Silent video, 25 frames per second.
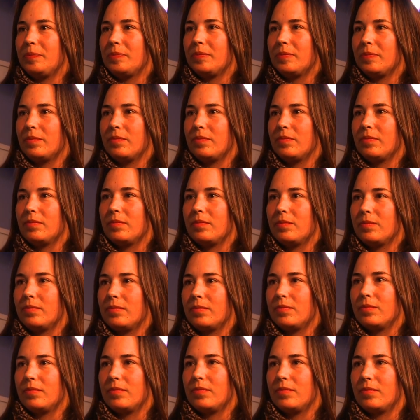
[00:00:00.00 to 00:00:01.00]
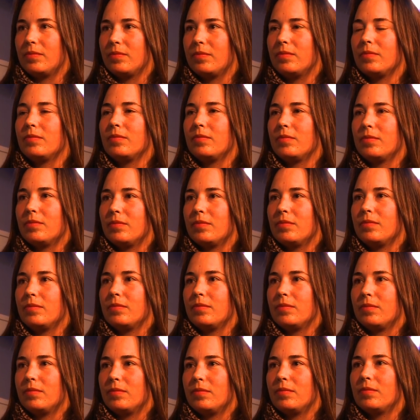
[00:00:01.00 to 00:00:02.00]
what does it take to stay
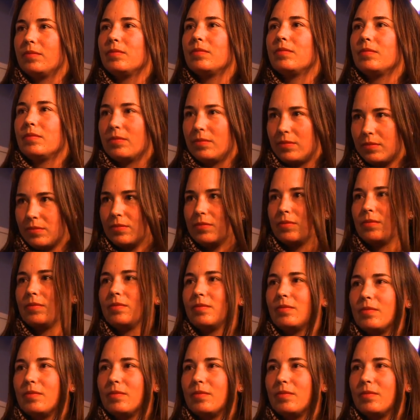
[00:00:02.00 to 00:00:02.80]
cutting edge?